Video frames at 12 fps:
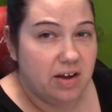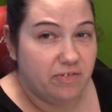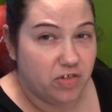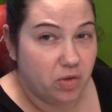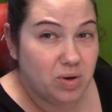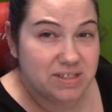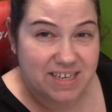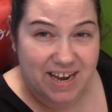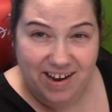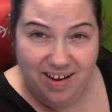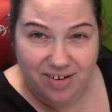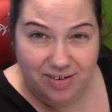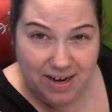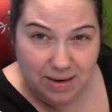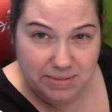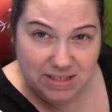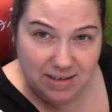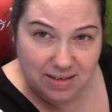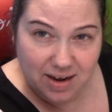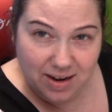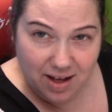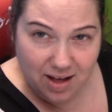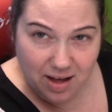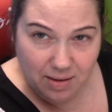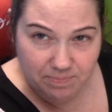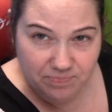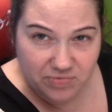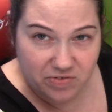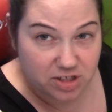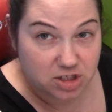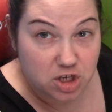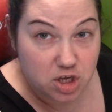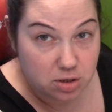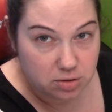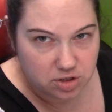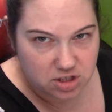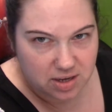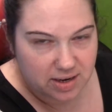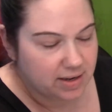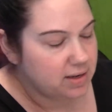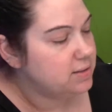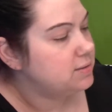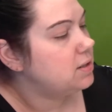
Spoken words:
for the ones I got on Amazon.com, for this huge thing.